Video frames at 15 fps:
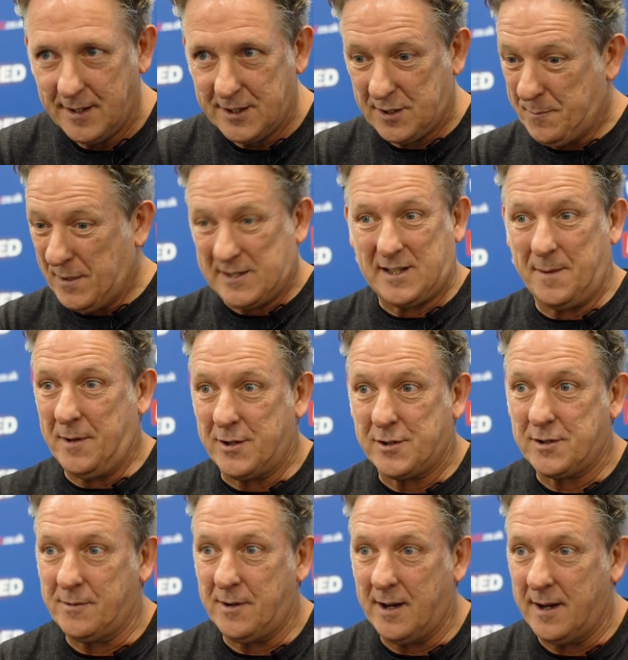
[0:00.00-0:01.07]
It's a bit similar
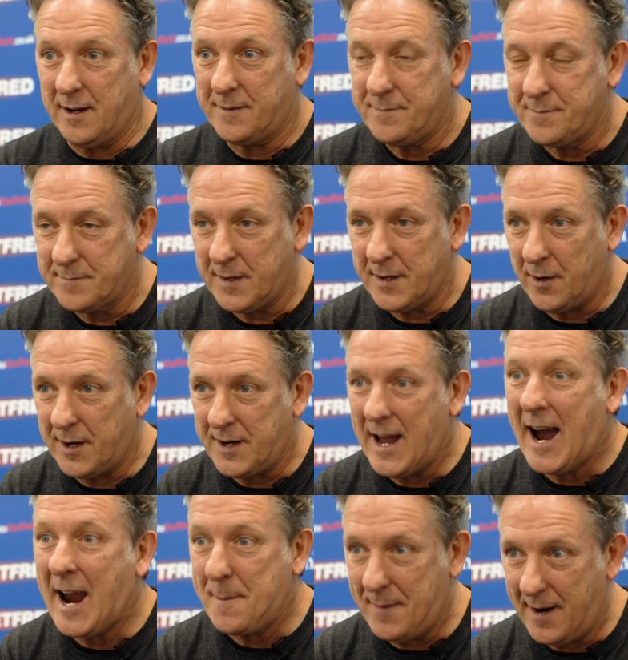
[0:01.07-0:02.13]
to a, you know, a
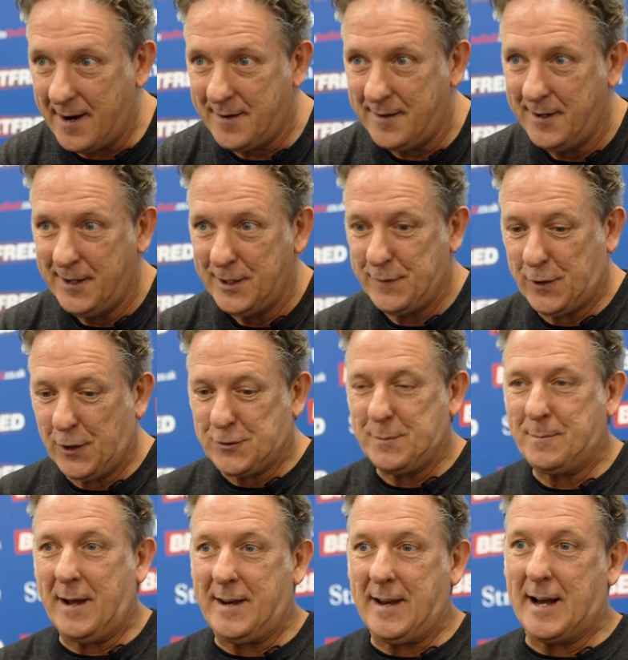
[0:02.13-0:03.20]
nightmare. You've gone to
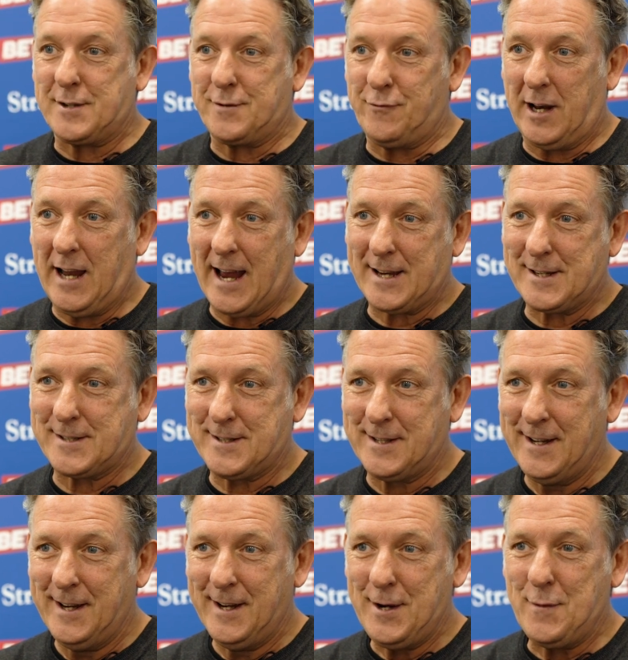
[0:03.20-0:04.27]
bed nice and relaxed,
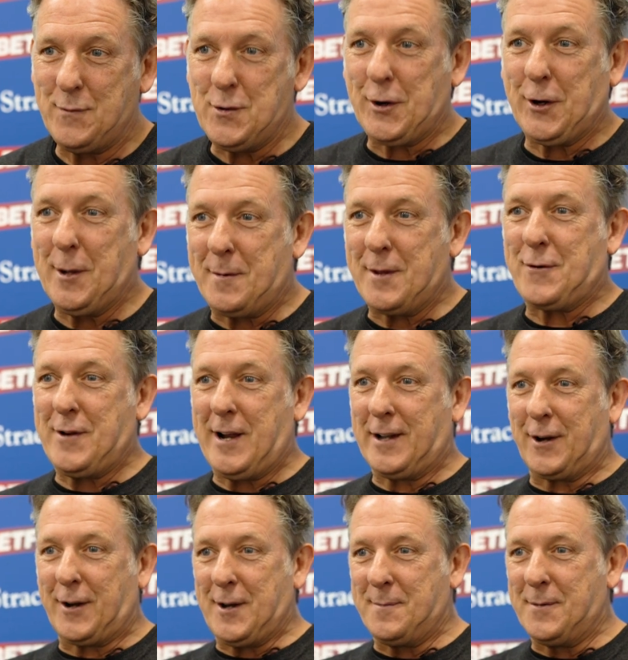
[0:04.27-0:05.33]
you've woken up at three
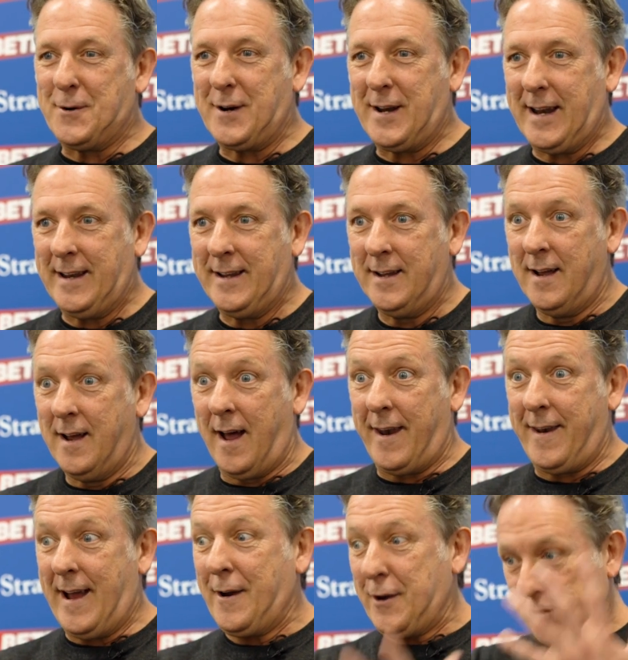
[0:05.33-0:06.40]
o'clock in the morning,
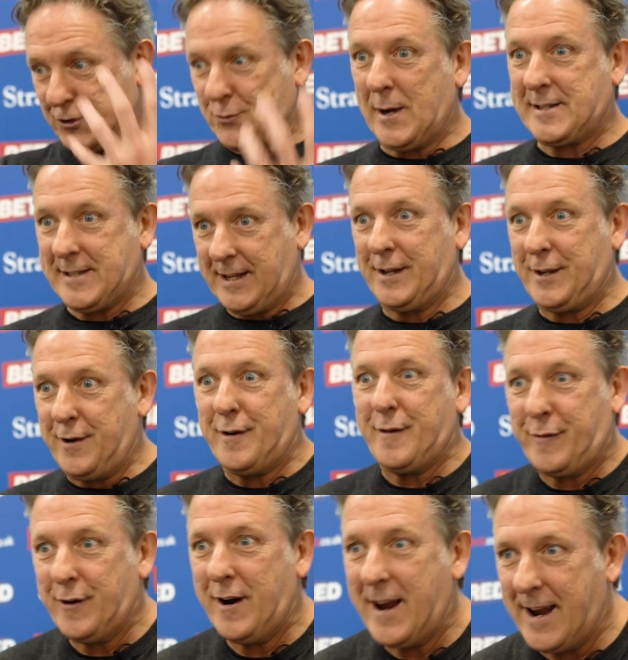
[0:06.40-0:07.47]
and now you're sweating and you're
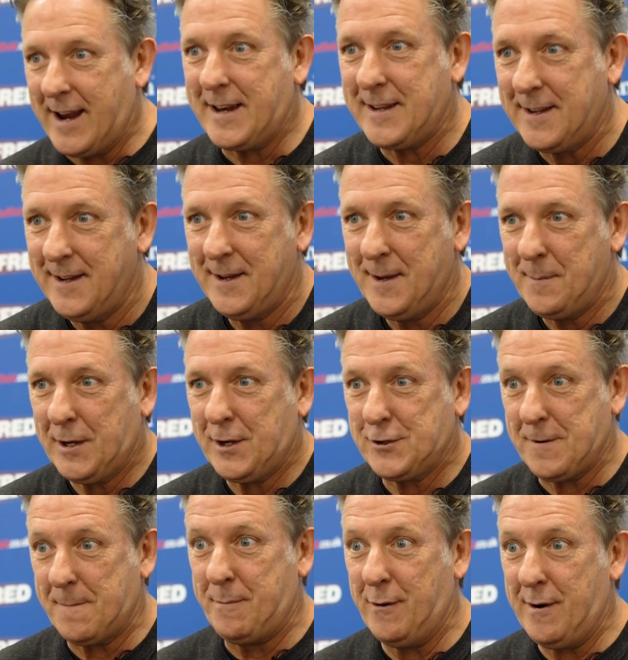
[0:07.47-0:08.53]
afraid
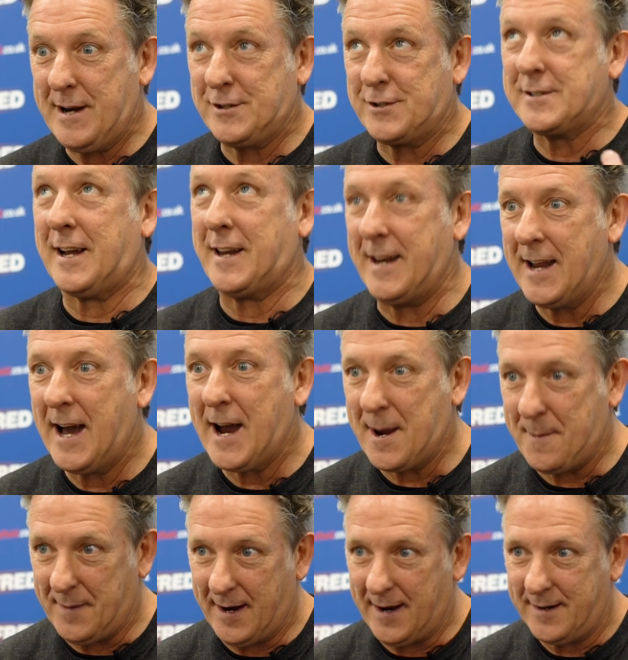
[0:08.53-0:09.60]
because your brain's just had a
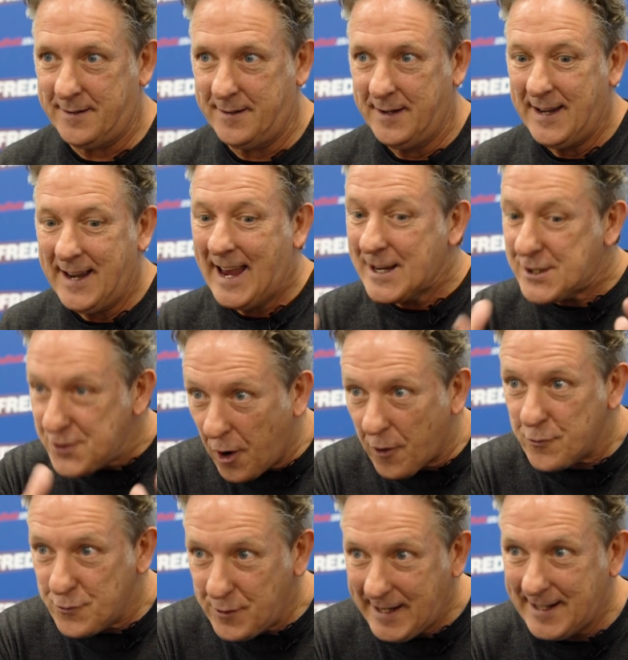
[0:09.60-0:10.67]
nightmare. It's not
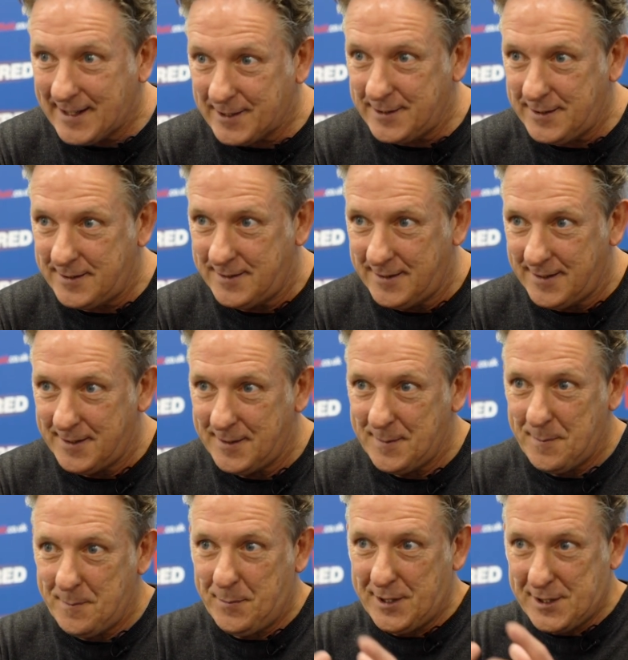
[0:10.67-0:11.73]
real,
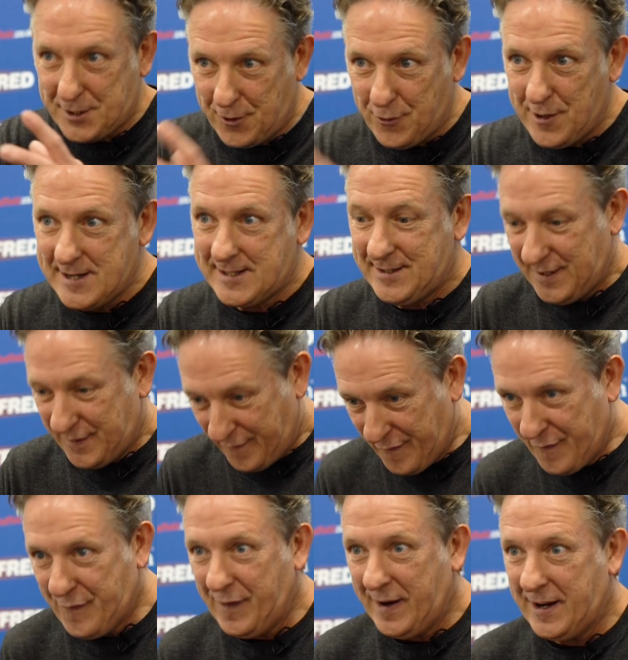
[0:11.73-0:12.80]
but it's creating this
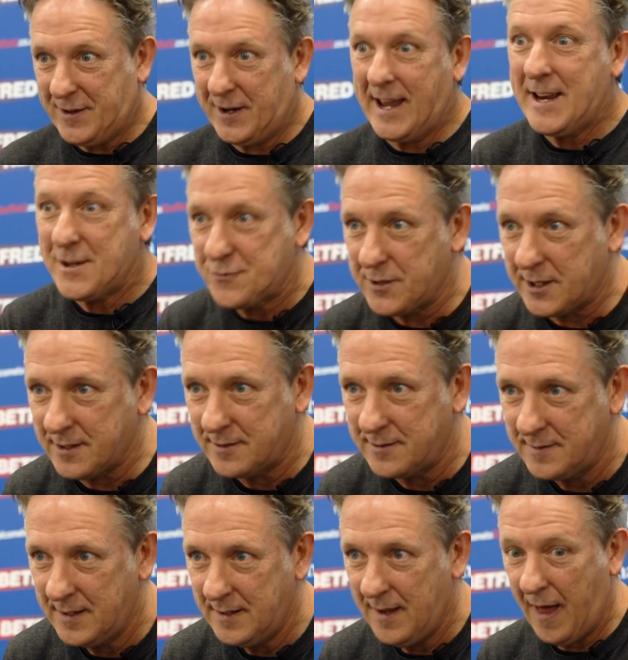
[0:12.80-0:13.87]
fear that it is real.
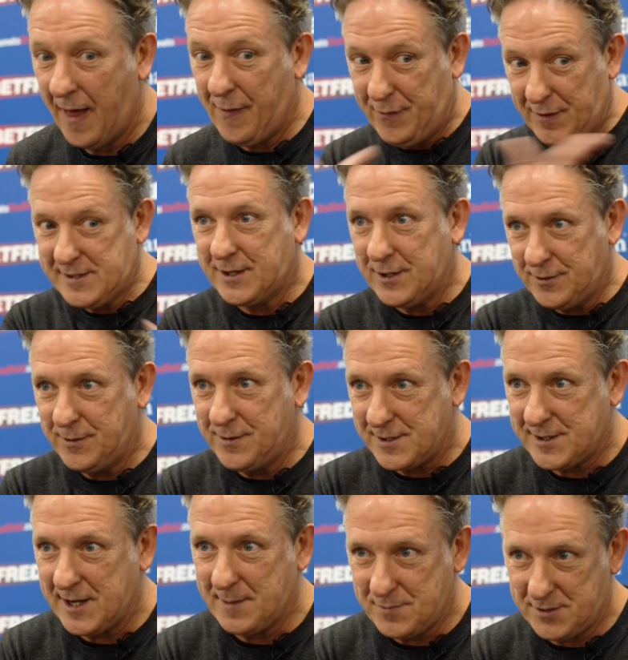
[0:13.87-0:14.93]
And this can do the
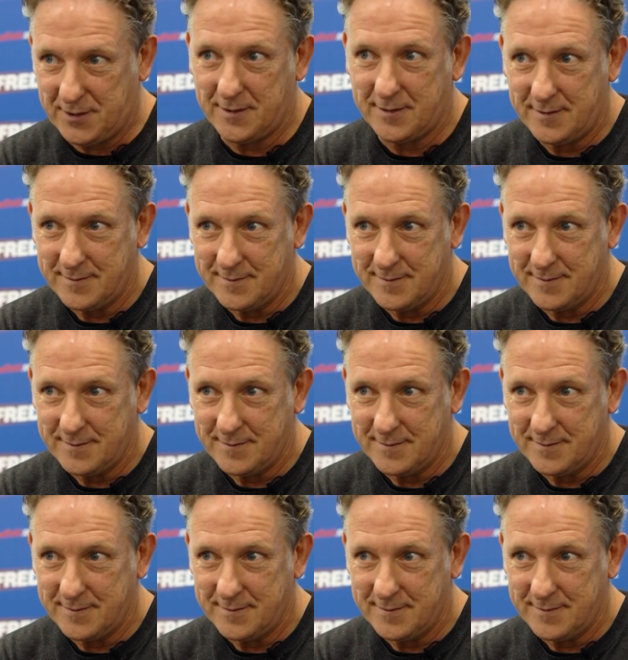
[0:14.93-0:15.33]
same to you.